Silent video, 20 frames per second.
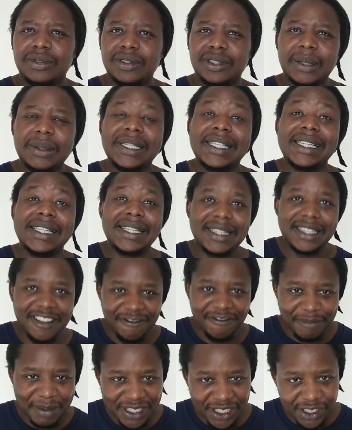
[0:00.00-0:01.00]
so
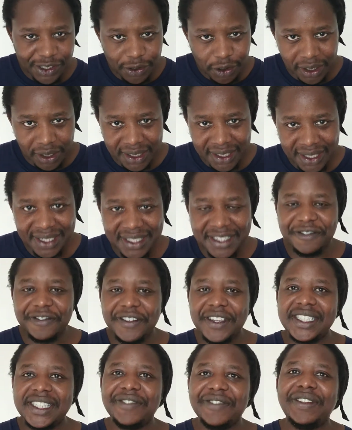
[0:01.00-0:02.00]
they've been solid
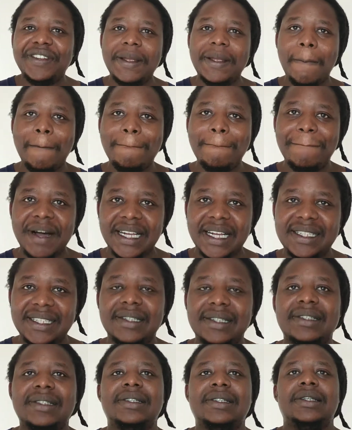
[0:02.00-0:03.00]
defensively,
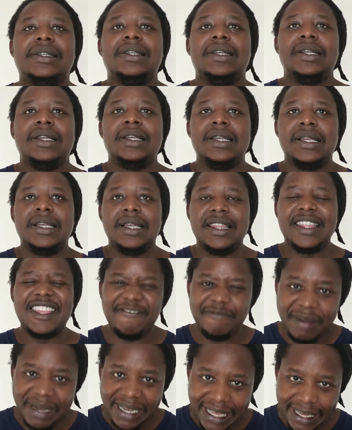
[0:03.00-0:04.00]
but
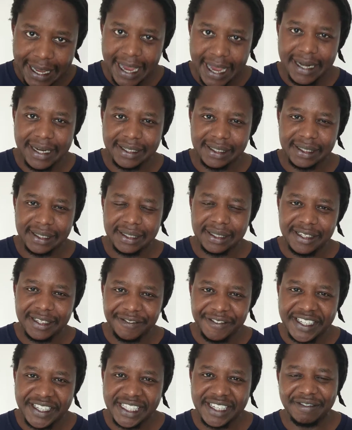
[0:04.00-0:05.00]
they've been careless
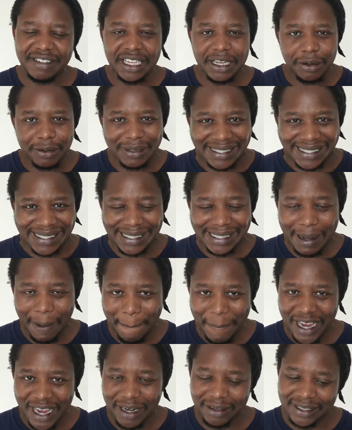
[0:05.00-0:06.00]
defensively,
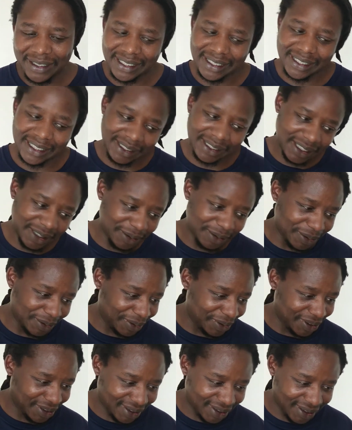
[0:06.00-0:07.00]
conceding penalties, and
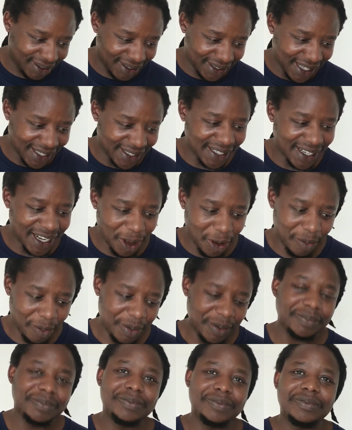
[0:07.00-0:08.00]
it doesn't
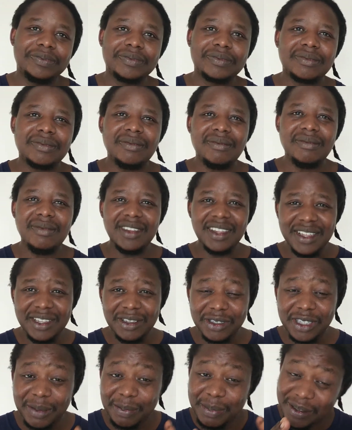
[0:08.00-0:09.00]
help.
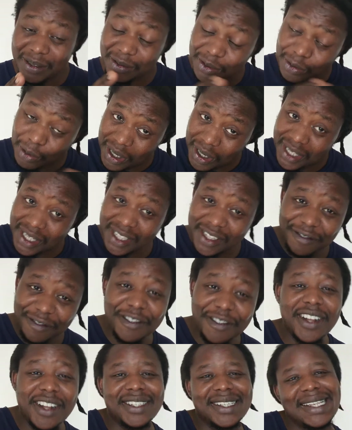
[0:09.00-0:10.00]
They've been solid at the
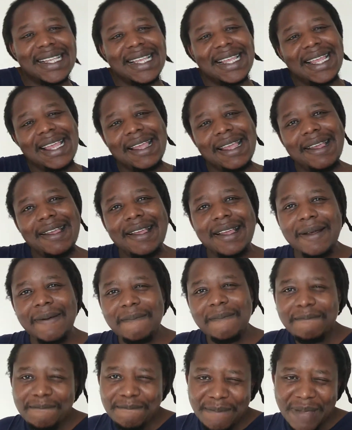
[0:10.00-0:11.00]
front.
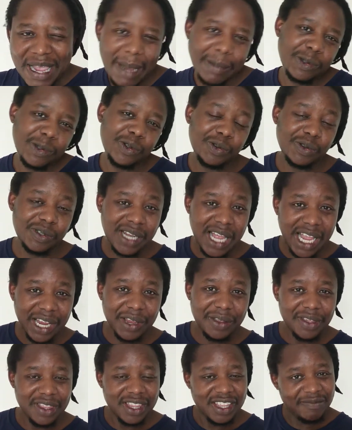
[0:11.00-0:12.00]
Perhaps you could
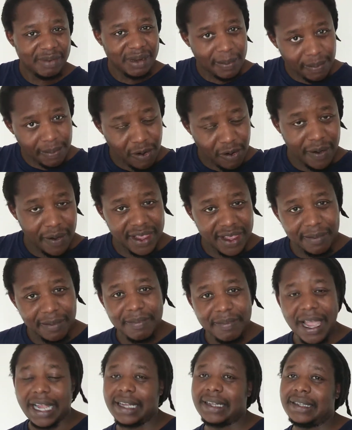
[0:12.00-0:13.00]
argue that they've been poor at the
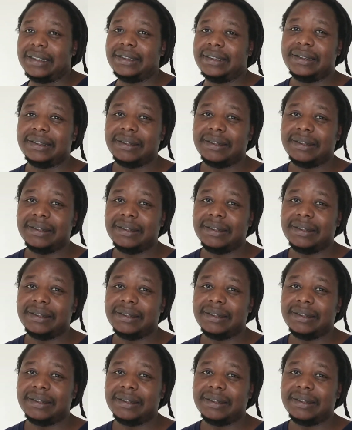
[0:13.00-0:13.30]
back,